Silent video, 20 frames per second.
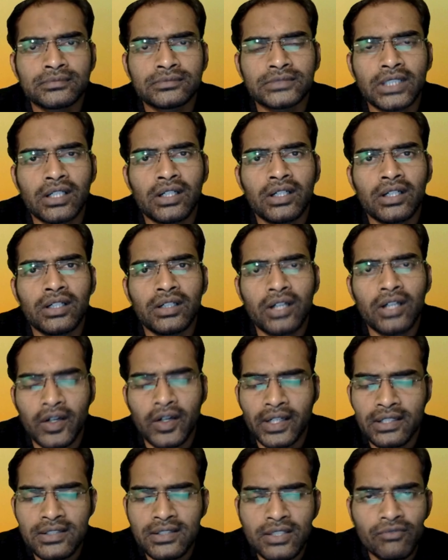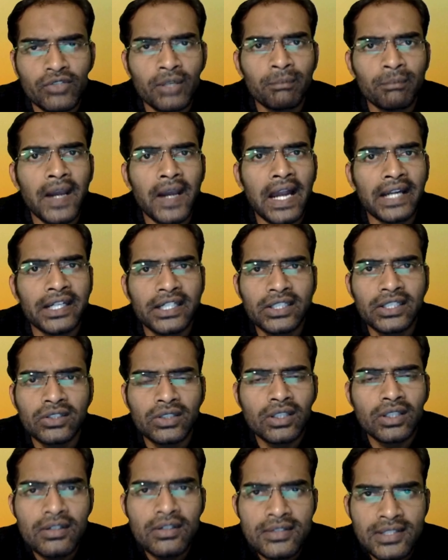or else if you are planning to
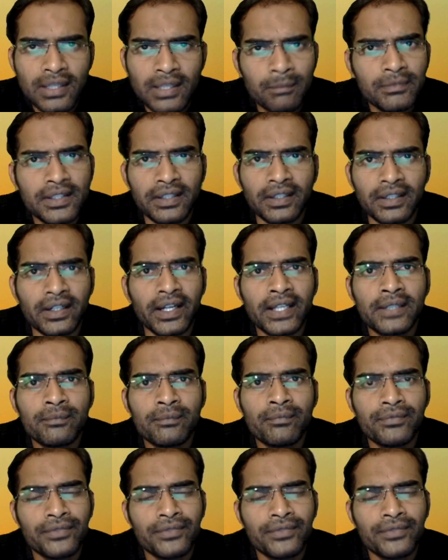learn something, right?